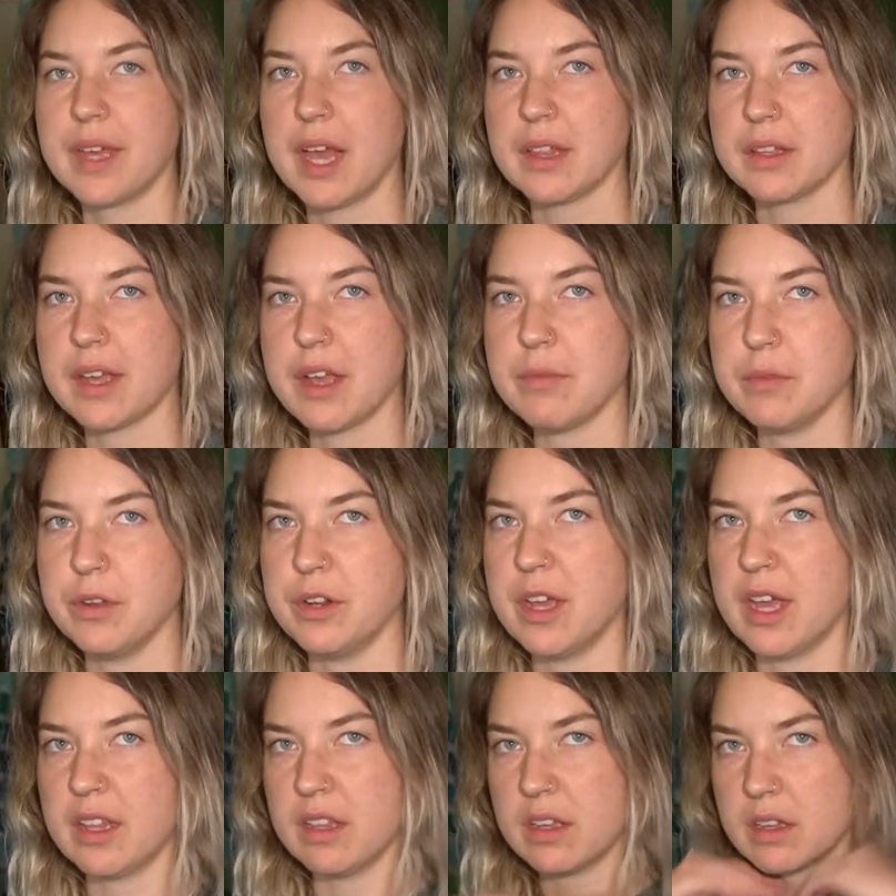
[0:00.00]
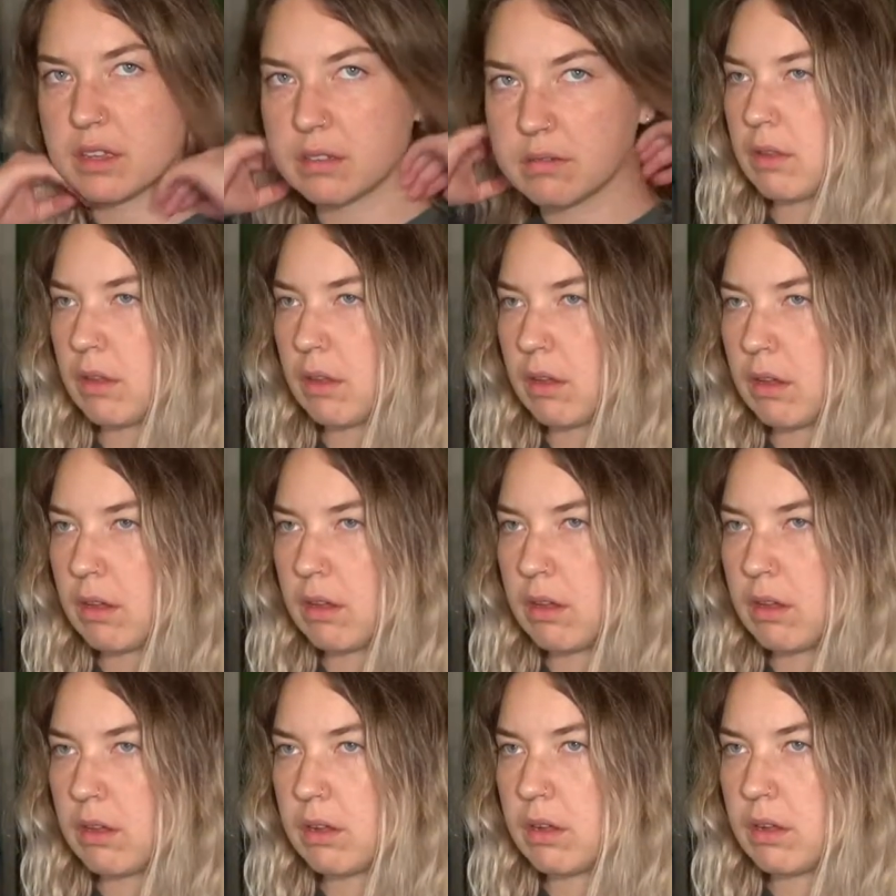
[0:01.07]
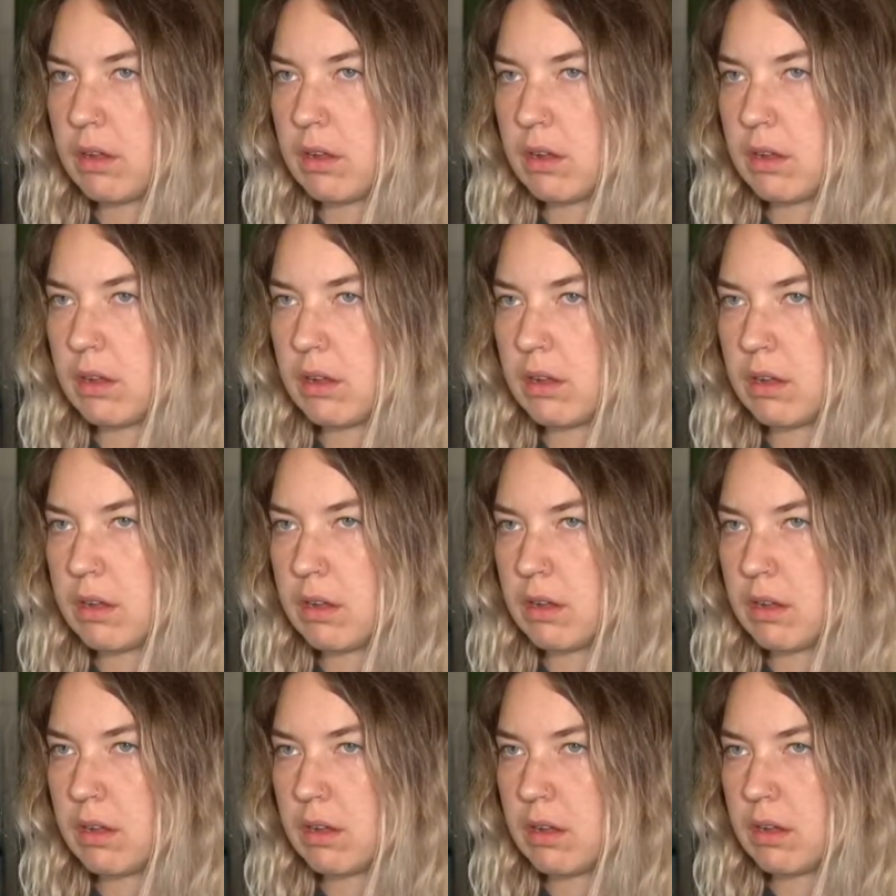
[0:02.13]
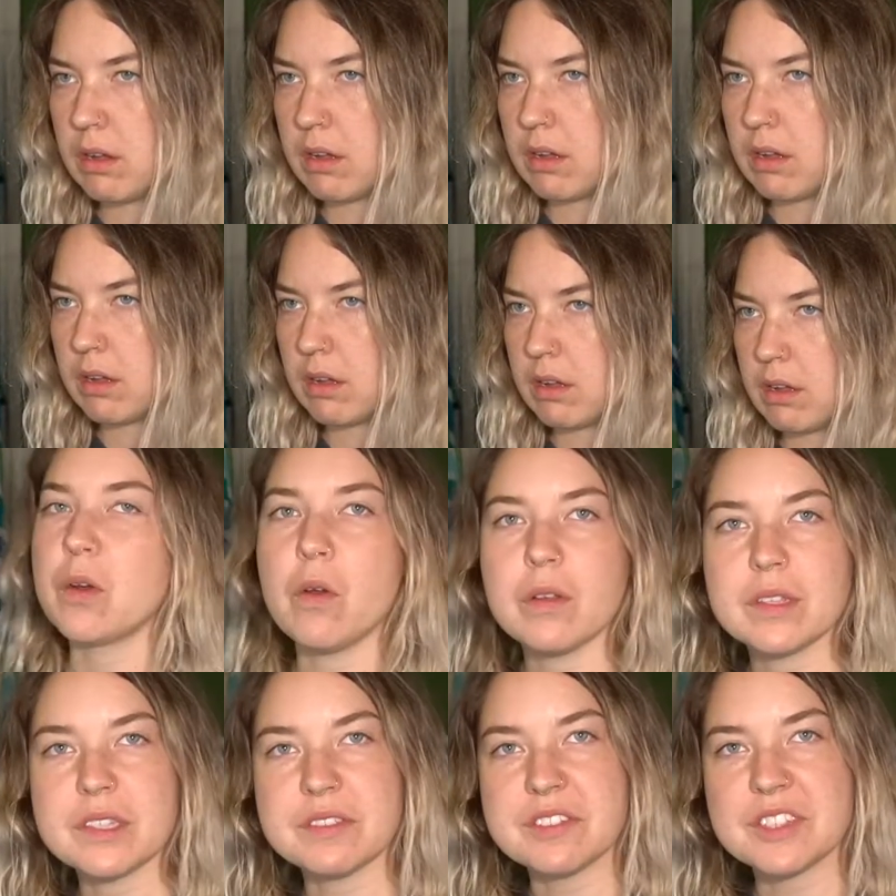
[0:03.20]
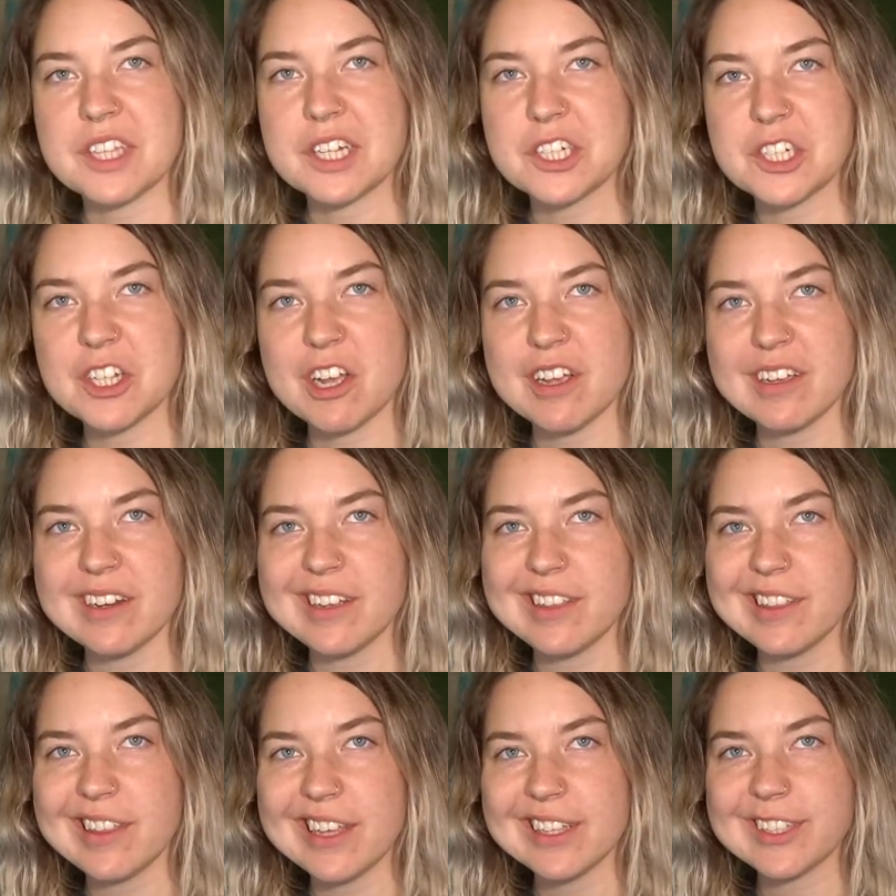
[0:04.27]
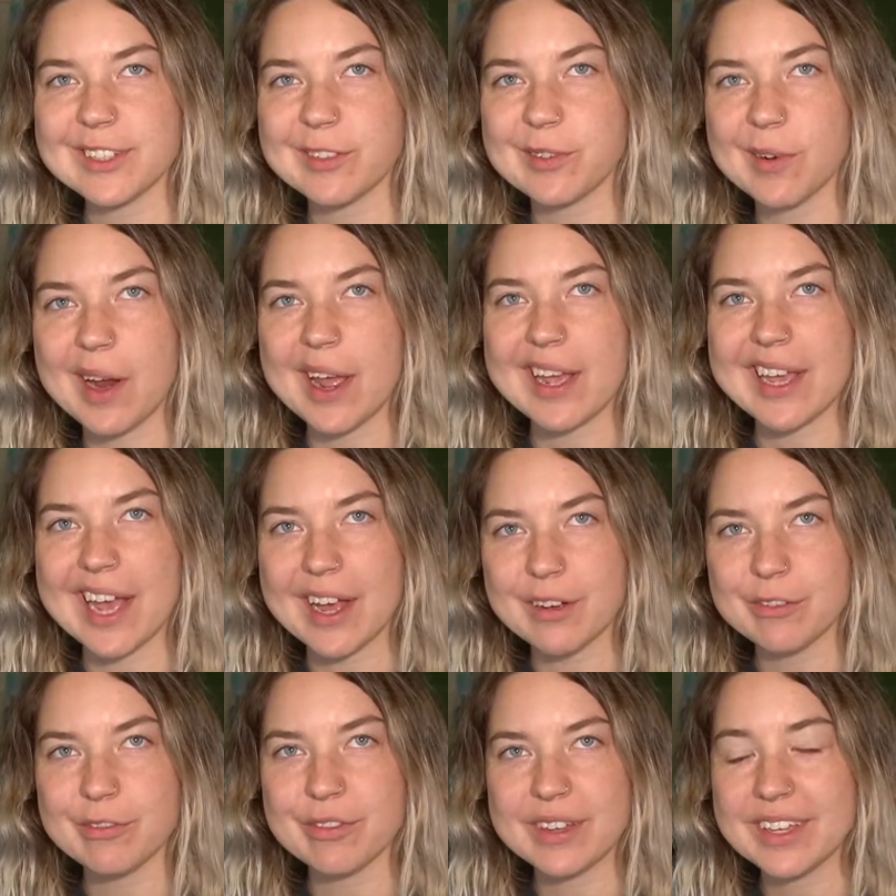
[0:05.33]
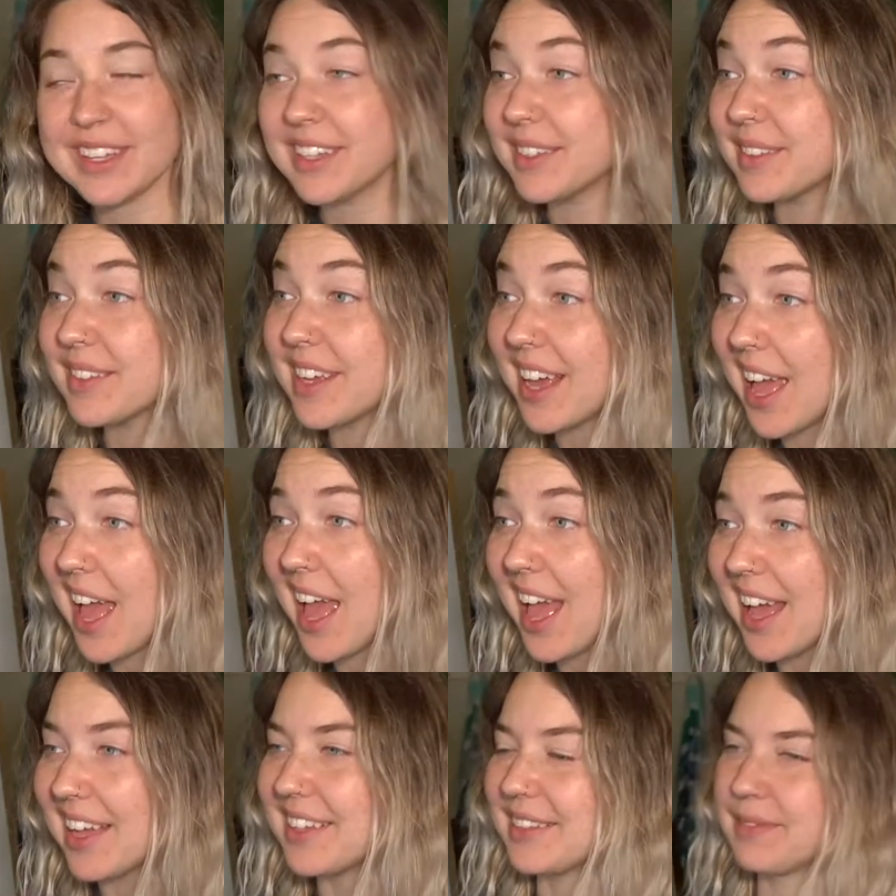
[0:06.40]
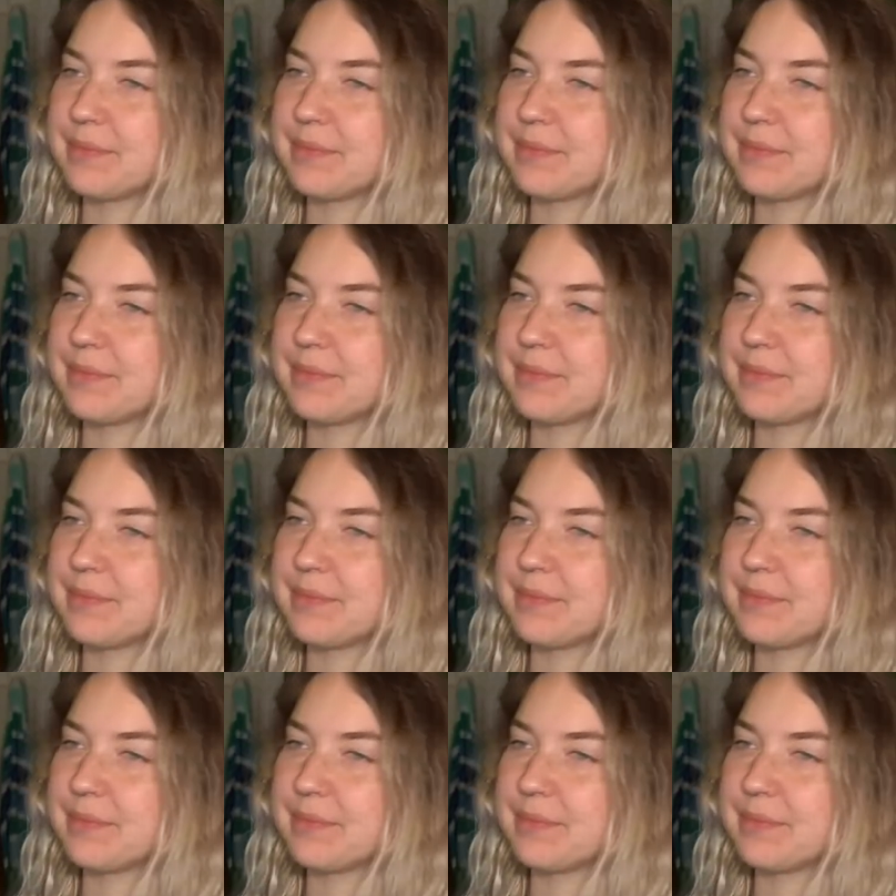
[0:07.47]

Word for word: yeah, look how moody I look. Darkness, Lots of sunshine in this grey outfit, yeah!